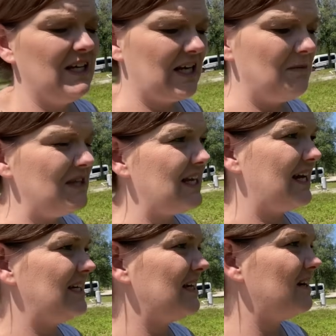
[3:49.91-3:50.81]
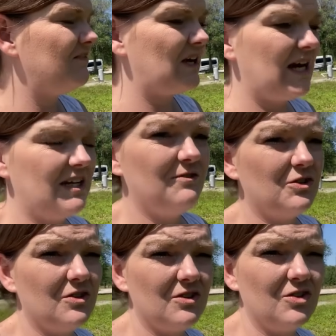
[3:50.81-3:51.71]
gave me the idea of kind of
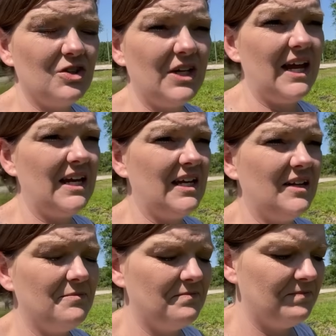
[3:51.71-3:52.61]
creating